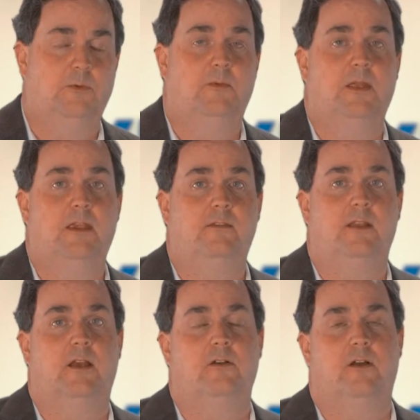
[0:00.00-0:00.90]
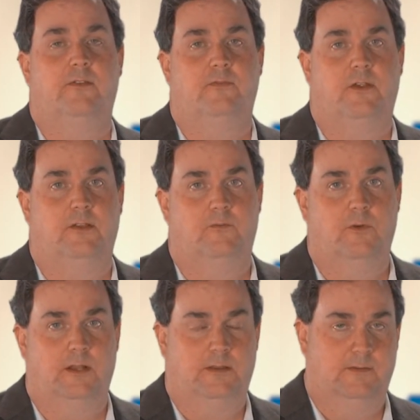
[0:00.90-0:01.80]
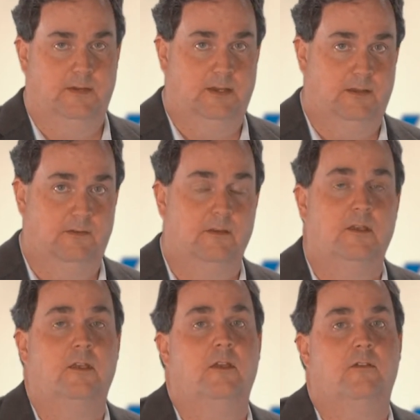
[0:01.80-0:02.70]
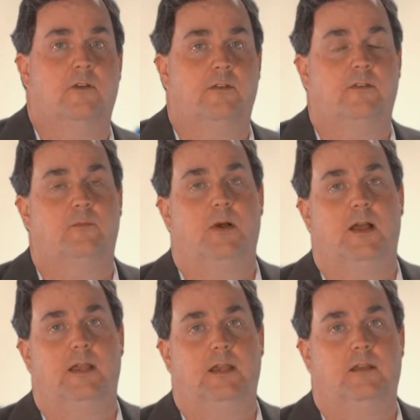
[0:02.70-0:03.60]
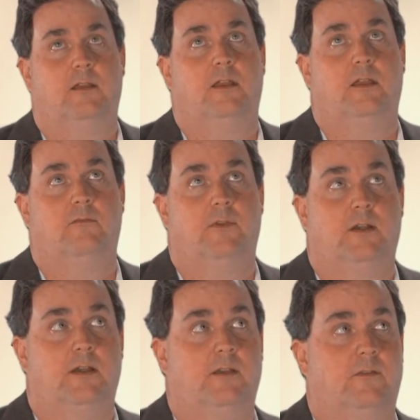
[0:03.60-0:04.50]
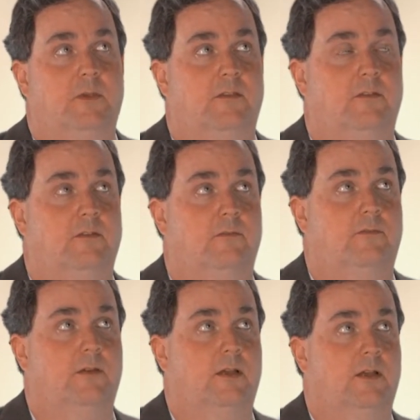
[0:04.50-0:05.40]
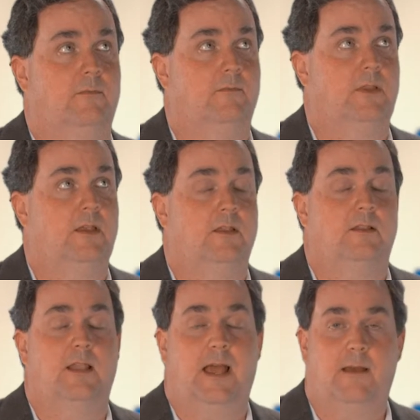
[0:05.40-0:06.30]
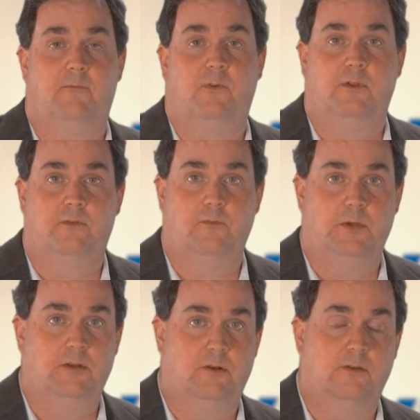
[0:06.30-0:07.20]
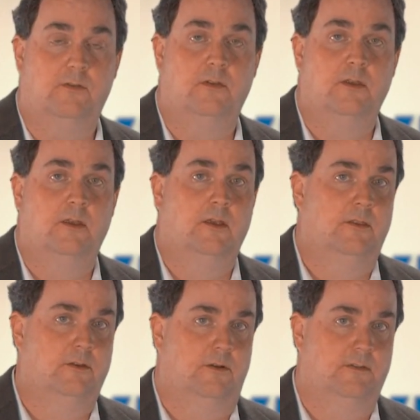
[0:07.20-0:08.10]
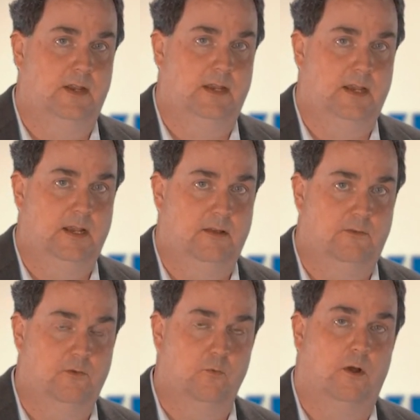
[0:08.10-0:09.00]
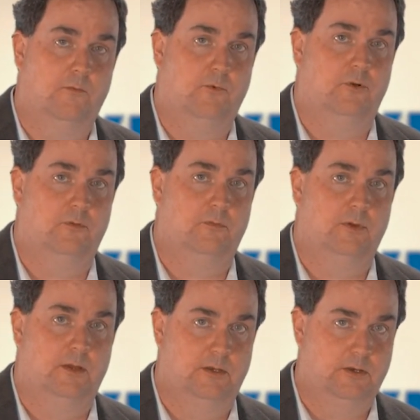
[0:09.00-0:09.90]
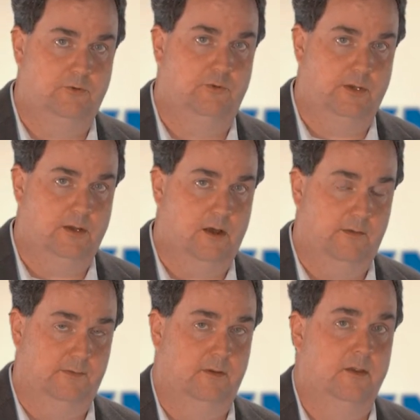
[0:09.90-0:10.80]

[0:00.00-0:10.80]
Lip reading: be amazed at how cost effective running this is versus buying a very expensive lab full of computers that are dedicated to one room and usually cost